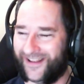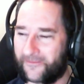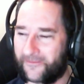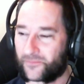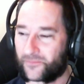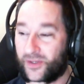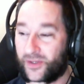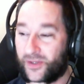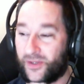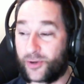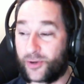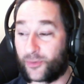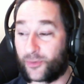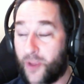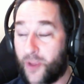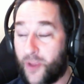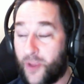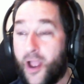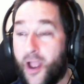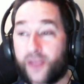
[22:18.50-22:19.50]
You're
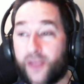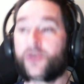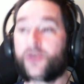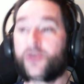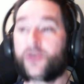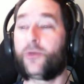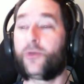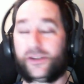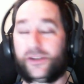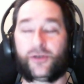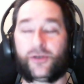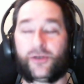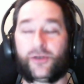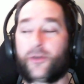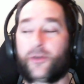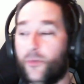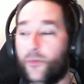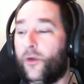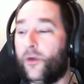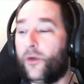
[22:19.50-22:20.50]

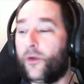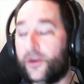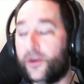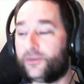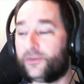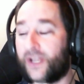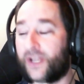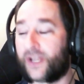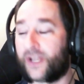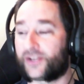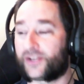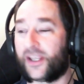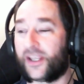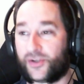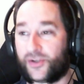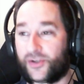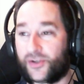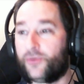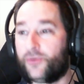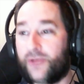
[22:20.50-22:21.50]
the one who dictates
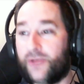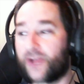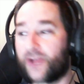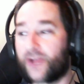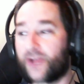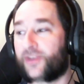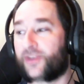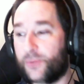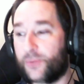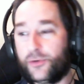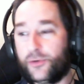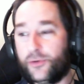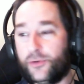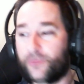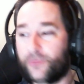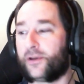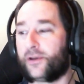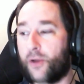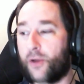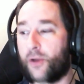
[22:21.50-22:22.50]
who does them. You do
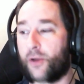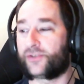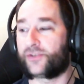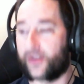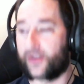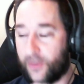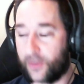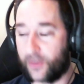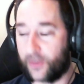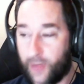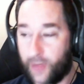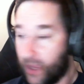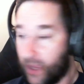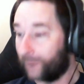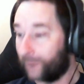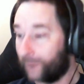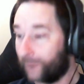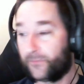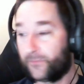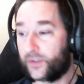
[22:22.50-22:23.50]
the notes, and you
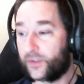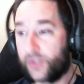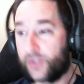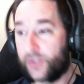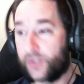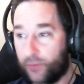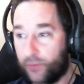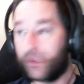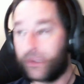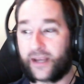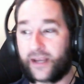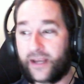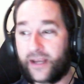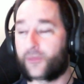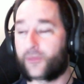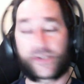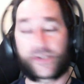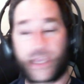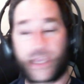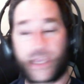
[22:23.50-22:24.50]
laid out
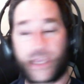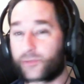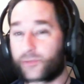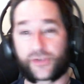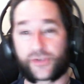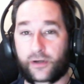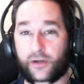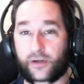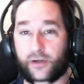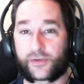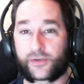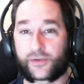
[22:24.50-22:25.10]
the schedule, sir. So